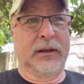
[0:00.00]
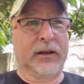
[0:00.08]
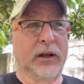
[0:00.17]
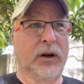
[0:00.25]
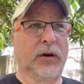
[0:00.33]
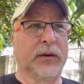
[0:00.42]

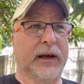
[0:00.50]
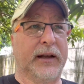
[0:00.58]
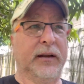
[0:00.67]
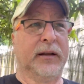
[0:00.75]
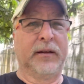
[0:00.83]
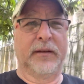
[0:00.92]
That
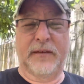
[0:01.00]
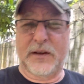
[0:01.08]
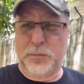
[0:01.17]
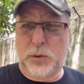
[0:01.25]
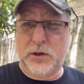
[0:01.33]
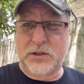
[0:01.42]

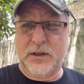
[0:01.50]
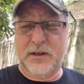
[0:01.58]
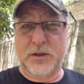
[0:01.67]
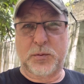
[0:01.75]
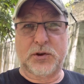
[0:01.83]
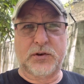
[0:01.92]
this person
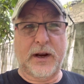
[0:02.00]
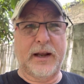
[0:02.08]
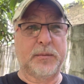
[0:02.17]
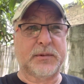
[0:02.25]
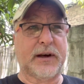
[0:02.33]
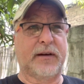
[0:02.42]
is portraying
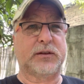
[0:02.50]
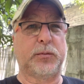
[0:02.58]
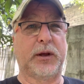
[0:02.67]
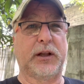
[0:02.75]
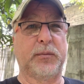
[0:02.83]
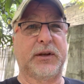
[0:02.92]
themselves to
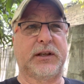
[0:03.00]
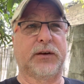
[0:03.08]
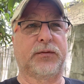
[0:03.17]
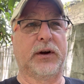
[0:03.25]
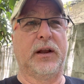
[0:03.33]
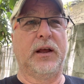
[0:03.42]
be a little bit
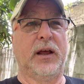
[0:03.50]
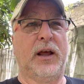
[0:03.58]
different,